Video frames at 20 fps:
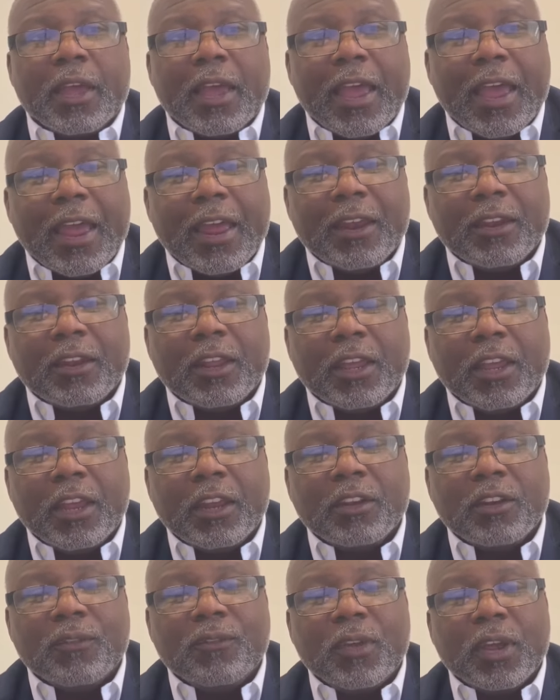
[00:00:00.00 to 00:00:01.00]
and the
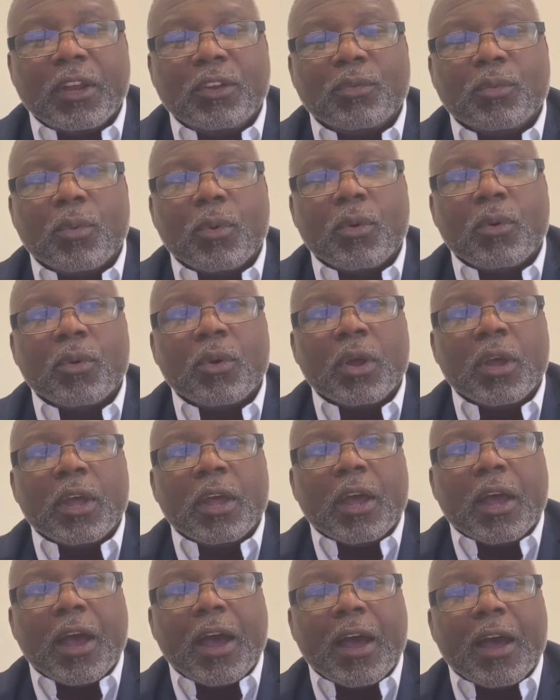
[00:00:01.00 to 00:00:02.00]
individual,
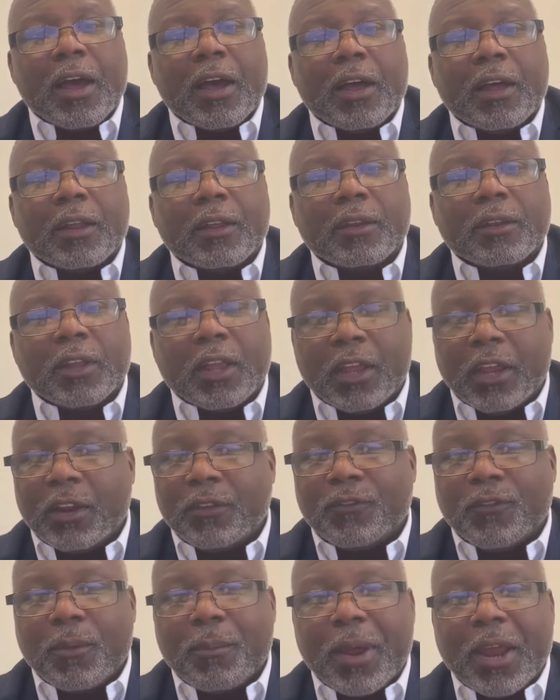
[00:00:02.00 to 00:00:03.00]
the
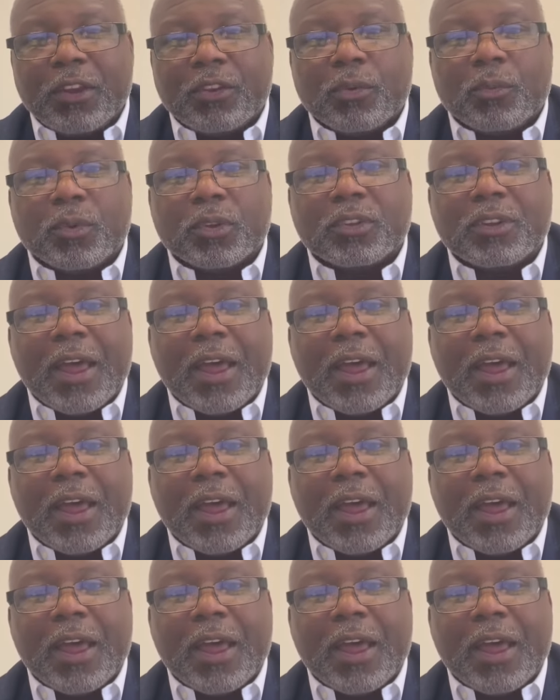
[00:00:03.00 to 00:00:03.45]
information was